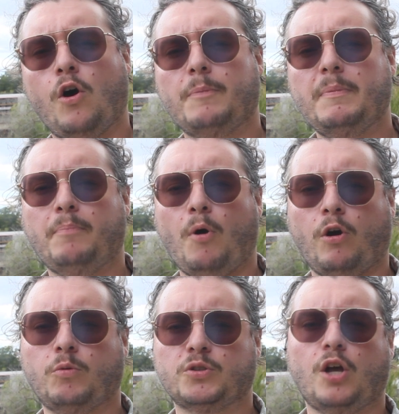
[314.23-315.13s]
Audubon
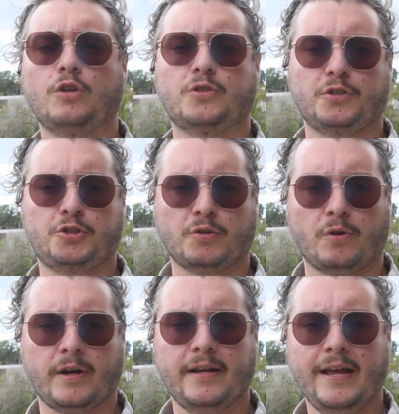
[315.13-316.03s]
Park was also
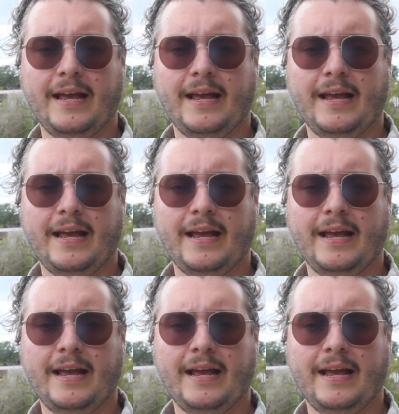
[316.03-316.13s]
destroyed,